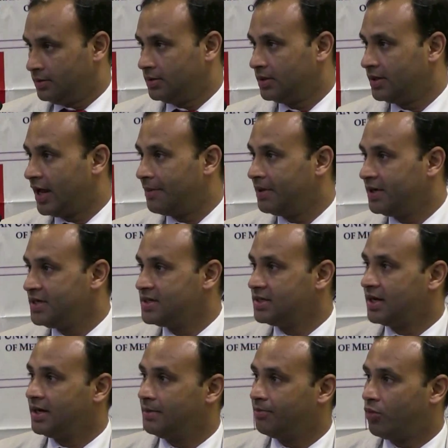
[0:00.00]
Diabetes is
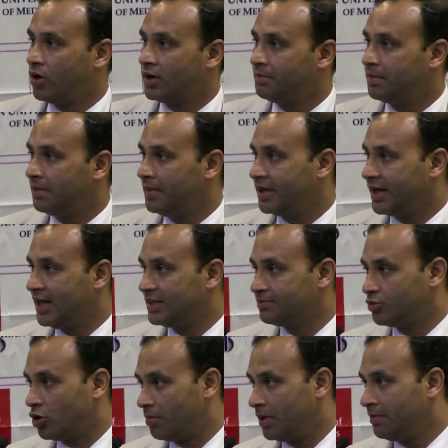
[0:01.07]
an important public health
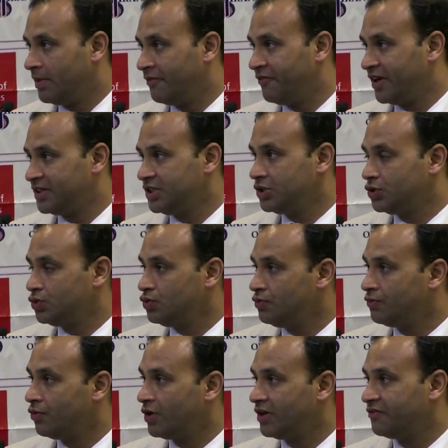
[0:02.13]
problem affecting
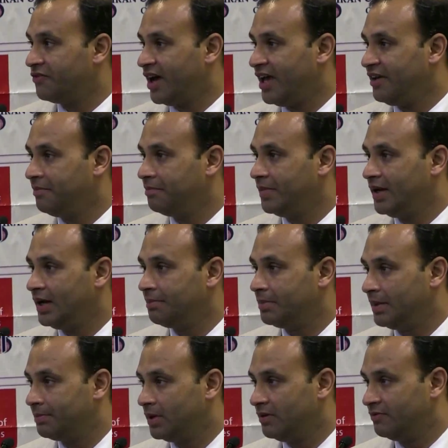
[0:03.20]
245 million
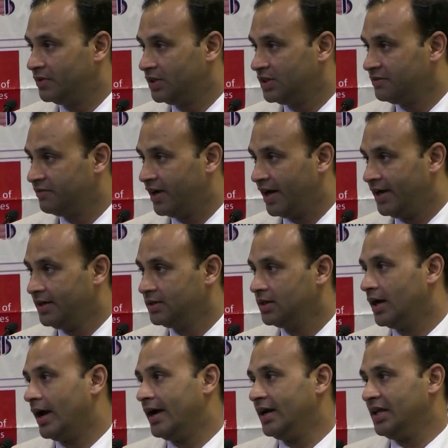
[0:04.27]
people worldwide,
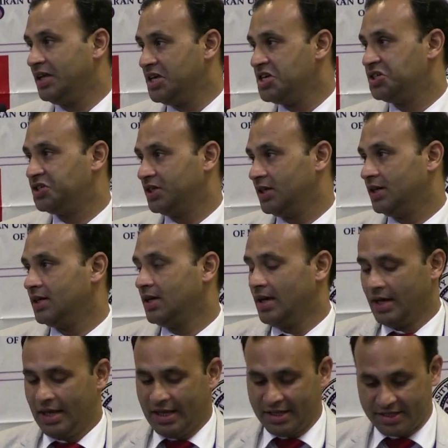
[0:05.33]
and each year
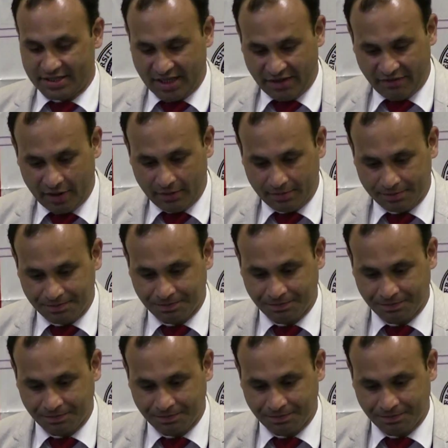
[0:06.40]
7